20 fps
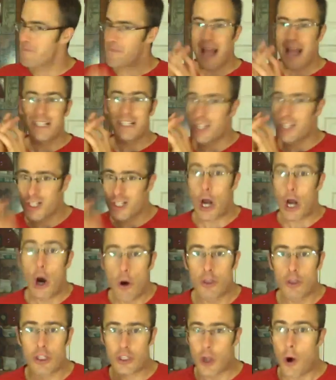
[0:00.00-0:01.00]

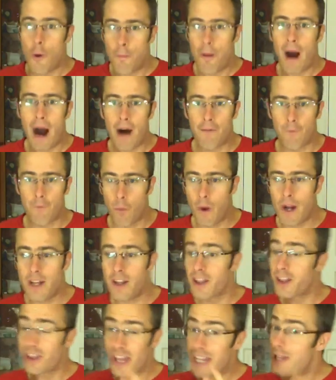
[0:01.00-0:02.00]
So powerful when the
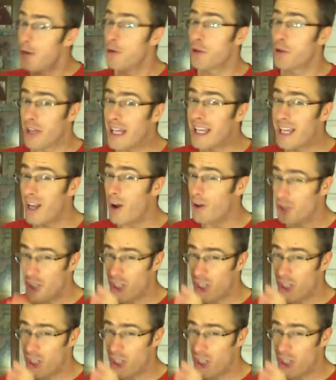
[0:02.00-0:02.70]
thing you're thinking, oh,